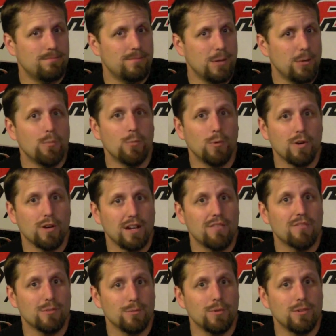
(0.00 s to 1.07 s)
they were more
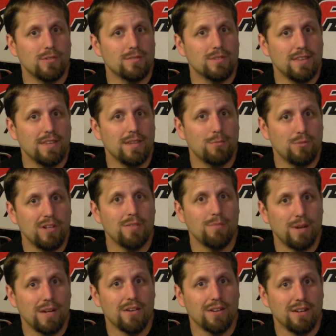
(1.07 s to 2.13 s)
comfortable and they
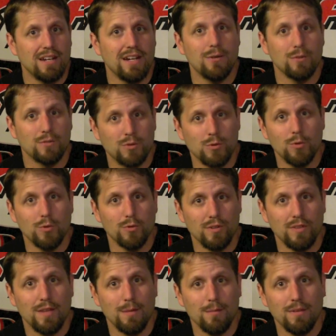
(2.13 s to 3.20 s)
breathed better, and I was cooler
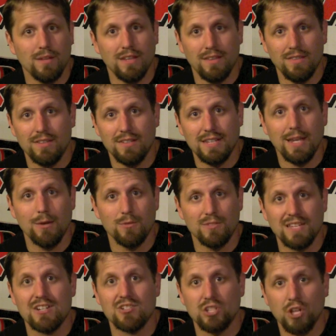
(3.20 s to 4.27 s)
in them, and the day was
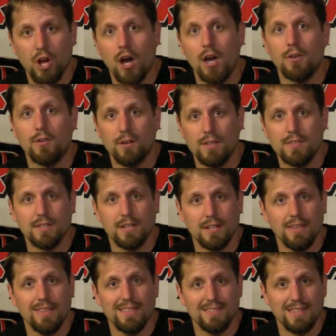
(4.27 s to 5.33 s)
actually hotter on
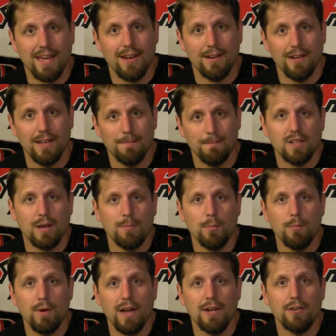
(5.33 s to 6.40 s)
Sunday than Saturday. A couple
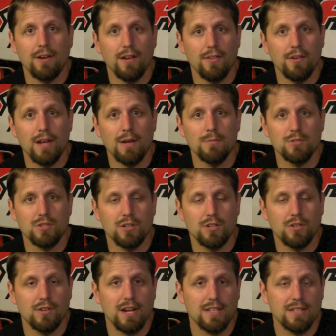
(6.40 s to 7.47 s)
minor other items you could
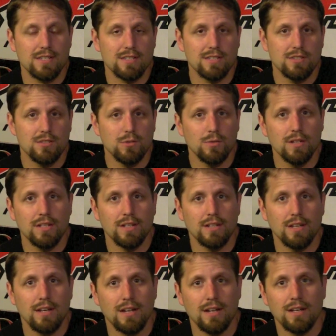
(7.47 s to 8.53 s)
correct is
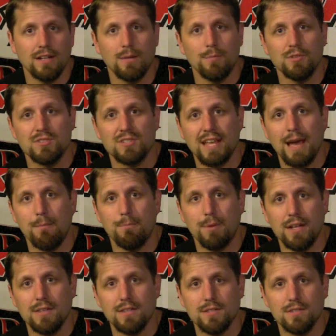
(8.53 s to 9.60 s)
doing a couple snap
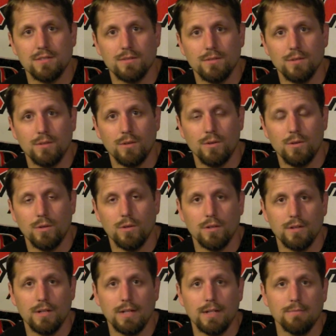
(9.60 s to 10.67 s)
buttons
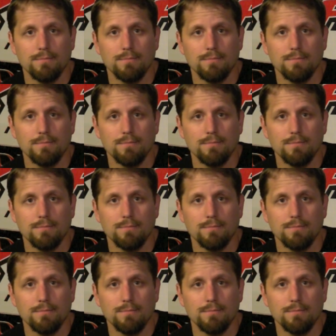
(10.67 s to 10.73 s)
or